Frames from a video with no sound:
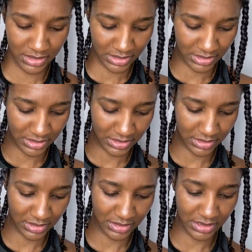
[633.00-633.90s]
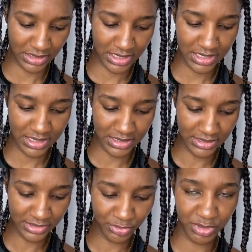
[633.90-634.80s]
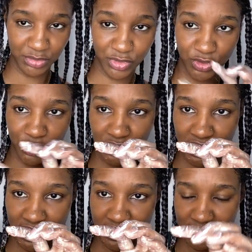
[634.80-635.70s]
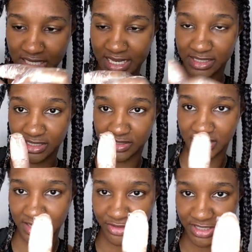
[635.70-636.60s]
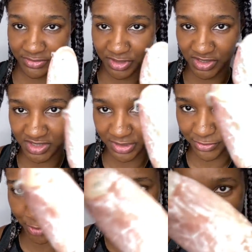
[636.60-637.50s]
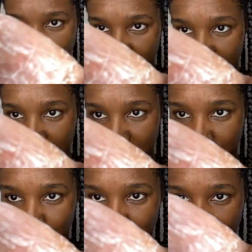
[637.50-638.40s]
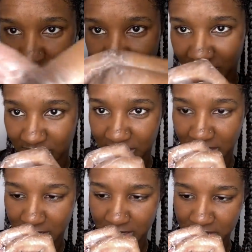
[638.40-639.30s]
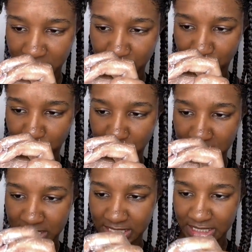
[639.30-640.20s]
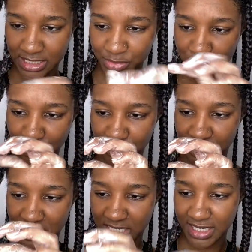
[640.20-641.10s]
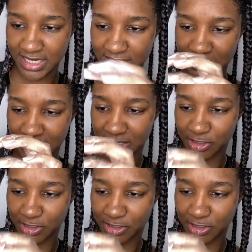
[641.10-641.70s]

And again, a little bit more on the ends. Hey, this is hair grease, if you can see through all that hair product. Apply a little bit more on the ends.